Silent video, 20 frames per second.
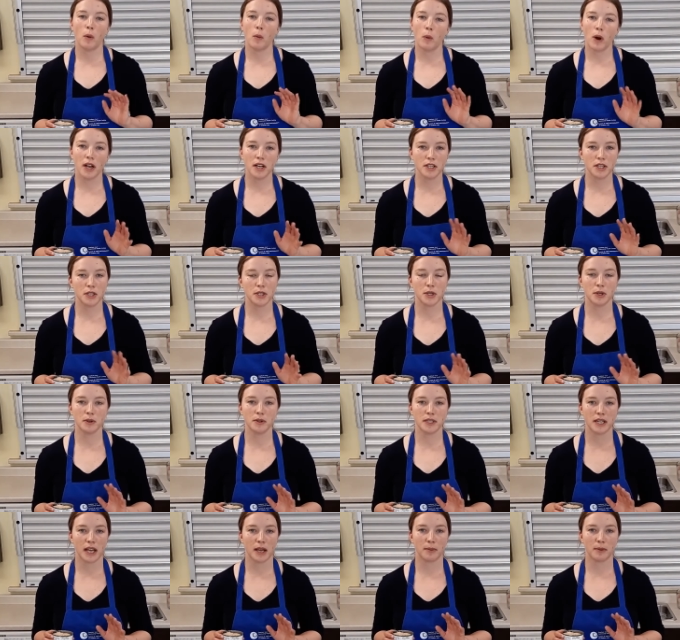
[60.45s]
1 to 2
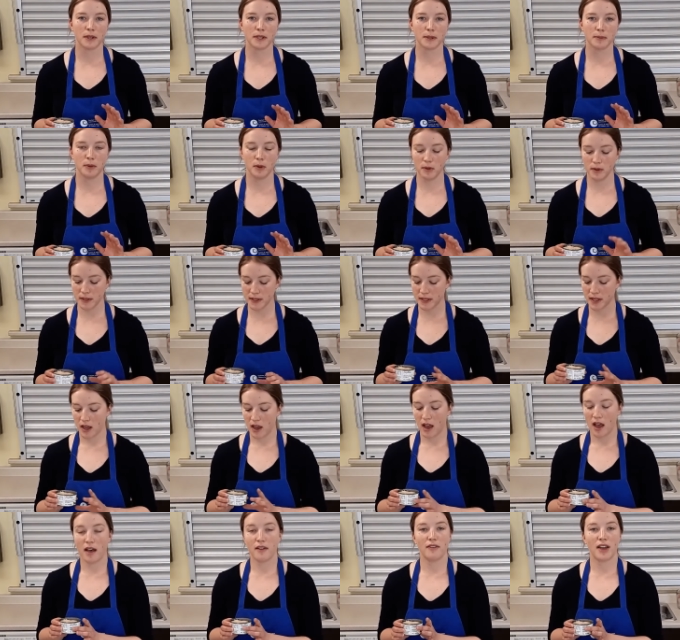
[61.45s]
tablespoons
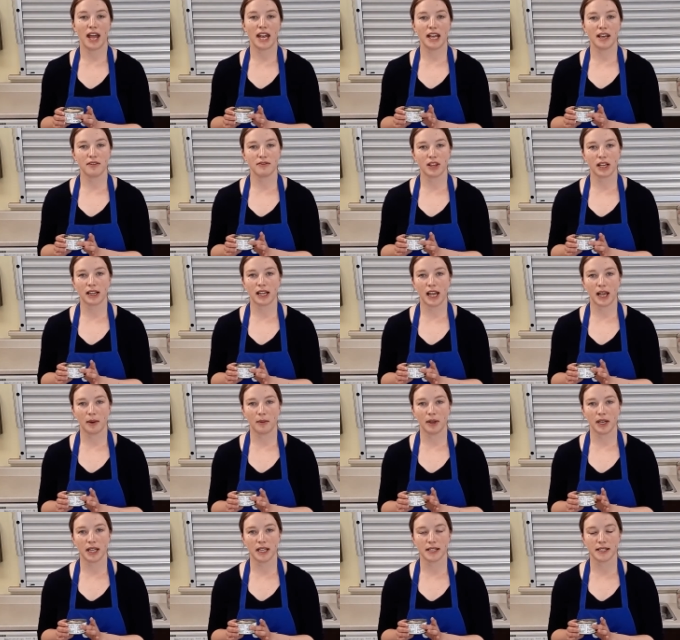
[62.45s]
of any of the
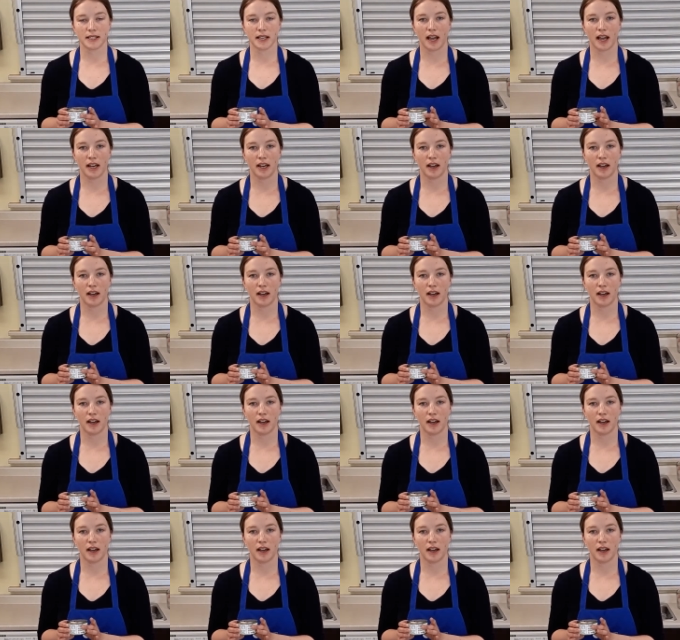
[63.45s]
liquid inside